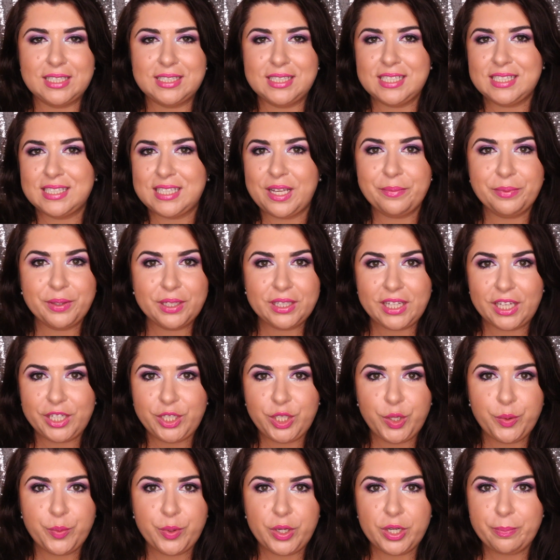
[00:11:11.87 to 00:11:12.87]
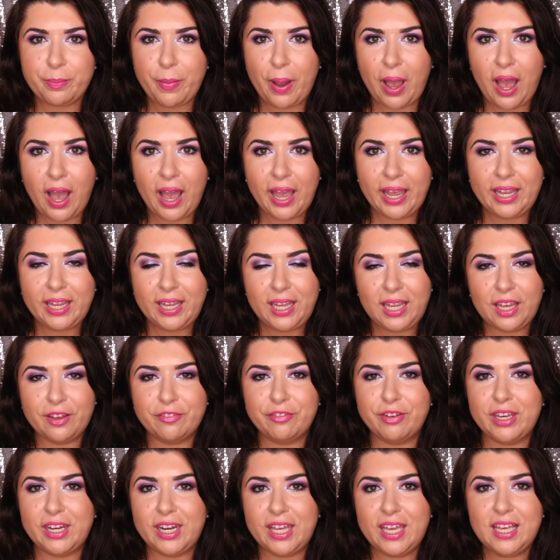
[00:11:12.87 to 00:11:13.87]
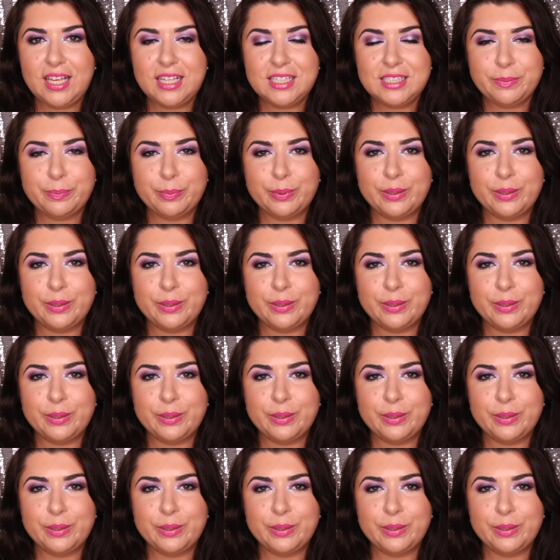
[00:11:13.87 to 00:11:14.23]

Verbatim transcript: Is this something that you would buy? If it is,